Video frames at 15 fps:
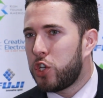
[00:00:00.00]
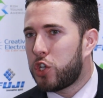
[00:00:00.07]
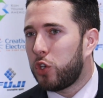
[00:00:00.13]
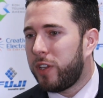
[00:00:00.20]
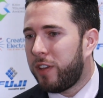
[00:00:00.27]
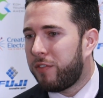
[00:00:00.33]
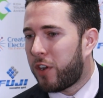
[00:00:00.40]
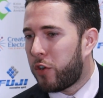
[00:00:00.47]

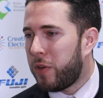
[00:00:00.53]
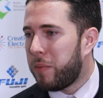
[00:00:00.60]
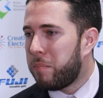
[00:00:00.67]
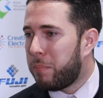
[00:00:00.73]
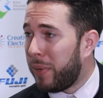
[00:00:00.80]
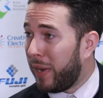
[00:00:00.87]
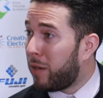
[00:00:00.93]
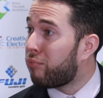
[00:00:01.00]
Usually very
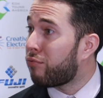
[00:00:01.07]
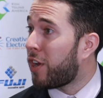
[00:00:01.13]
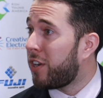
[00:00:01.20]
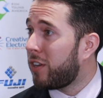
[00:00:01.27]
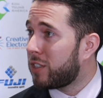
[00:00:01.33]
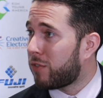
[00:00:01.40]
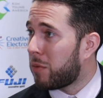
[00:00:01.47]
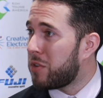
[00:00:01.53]
big
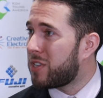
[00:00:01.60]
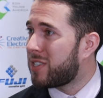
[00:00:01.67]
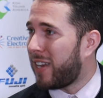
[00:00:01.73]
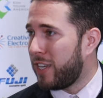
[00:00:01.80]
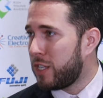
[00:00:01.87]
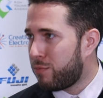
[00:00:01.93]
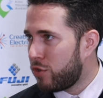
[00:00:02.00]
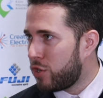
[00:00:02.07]
products from a
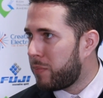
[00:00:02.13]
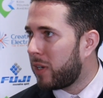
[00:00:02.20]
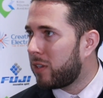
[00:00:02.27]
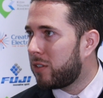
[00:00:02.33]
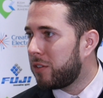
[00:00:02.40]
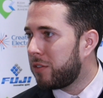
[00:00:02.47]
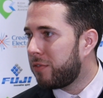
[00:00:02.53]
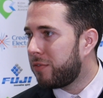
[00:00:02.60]
size
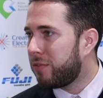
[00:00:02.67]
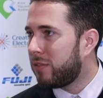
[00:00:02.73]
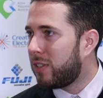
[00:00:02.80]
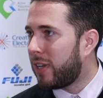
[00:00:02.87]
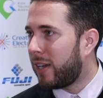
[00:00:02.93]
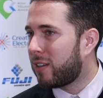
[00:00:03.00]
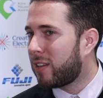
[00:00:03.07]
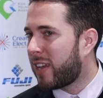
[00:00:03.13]
perspective
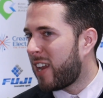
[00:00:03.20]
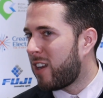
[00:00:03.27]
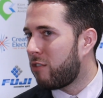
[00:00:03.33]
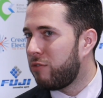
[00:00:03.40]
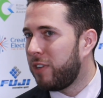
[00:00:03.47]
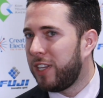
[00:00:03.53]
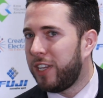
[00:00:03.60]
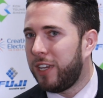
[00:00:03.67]
that
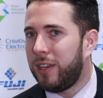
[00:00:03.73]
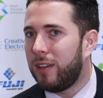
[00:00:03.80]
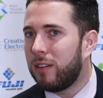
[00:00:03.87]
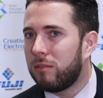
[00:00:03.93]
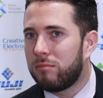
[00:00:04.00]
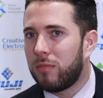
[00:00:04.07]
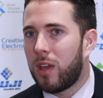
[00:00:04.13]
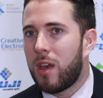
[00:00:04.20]
cannot
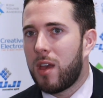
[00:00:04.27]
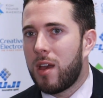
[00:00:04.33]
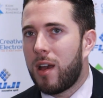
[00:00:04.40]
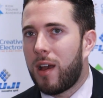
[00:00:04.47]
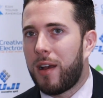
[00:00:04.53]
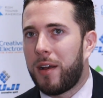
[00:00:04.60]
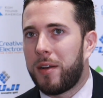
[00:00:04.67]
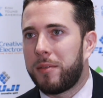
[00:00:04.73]
really
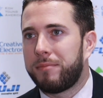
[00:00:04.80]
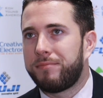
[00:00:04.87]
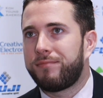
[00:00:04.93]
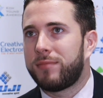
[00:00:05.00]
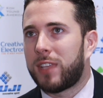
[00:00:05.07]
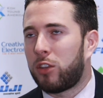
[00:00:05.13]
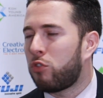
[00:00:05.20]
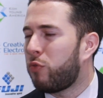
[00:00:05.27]

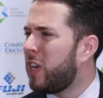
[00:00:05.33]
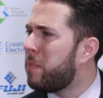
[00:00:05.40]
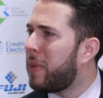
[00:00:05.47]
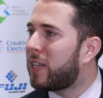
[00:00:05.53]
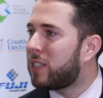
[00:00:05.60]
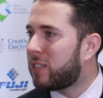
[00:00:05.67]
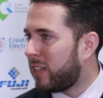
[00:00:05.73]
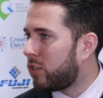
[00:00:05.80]
that don't
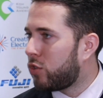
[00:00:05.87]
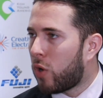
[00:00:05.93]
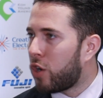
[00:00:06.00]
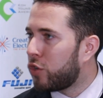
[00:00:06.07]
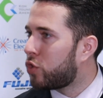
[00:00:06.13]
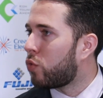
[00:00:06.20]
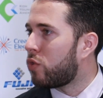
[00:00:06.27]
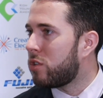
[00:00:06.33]
really make sense to
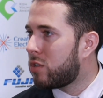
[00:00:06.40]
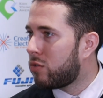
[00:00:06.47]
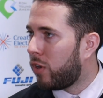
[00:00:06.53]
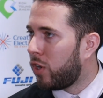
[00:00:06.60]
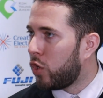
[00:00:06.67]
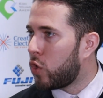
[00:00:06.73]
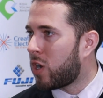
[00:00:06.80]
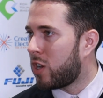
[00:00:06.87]
outsource
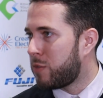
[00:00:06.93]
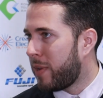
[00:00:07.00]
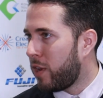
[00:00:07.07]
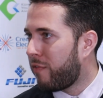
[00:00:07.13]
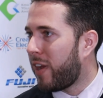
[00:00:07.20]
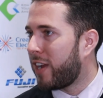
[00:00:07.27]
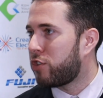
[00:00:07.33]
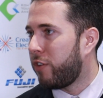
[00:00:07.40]
to a low-cost
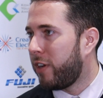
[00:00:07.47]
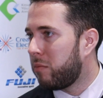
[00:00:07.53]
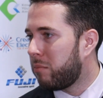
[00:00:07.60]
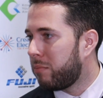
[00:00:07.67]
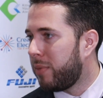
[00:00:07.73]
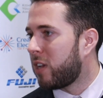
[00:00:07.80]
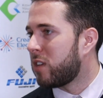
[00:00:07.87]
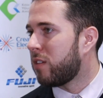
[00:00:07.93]

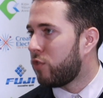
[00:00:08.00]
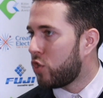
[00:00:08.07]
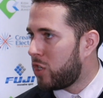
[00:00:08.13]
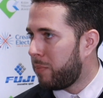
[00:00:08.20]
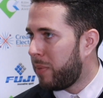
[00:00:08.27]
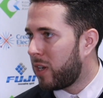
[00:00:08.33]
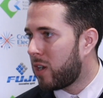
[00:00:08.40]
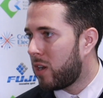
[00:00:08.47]
manufacturing because of the
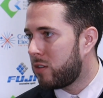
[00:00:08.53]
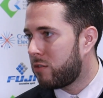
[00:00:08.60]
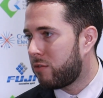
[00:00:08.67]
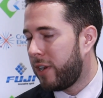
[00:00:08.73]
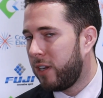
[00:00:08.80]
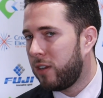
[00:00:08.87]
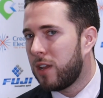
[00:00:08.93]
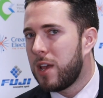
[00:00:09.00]
shipping
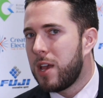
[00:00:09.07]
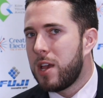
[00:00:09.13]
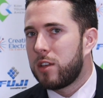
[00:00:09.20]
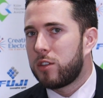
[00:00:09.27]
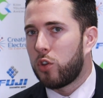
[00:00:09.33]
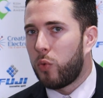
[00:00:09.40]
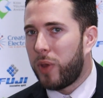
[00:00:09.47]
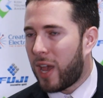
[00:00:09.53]
costs, right?
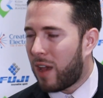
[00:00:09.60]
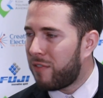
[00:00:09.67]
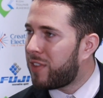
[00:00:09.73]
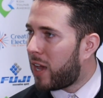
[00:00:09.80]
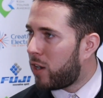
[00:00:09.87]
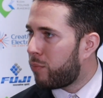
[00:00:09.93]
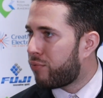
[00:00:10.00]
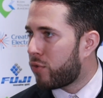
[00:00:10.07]
So we
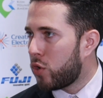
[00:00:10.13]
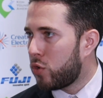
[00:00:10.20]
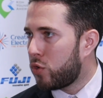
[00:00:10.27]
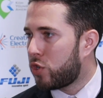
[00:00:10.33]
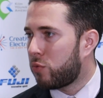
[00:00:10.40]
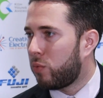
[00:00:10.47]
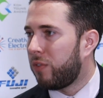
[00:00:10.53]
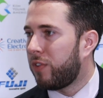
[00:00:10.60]
have that
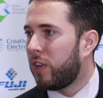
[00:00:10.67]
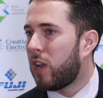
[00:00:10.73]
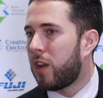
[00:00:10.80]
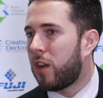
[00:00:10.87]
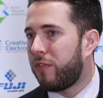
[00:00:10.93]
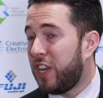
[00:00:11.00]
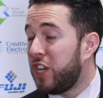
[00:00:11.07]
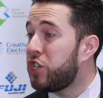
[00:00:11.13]
approach with a
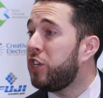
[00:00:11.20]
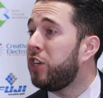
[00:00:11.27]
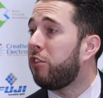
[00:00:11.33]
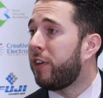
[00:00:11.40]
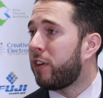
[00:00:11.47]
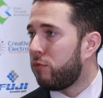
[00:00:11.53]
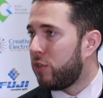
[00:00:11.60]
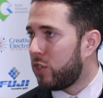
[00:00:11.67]
lot of
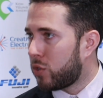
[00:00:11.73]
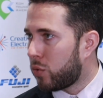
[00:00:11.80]
engineering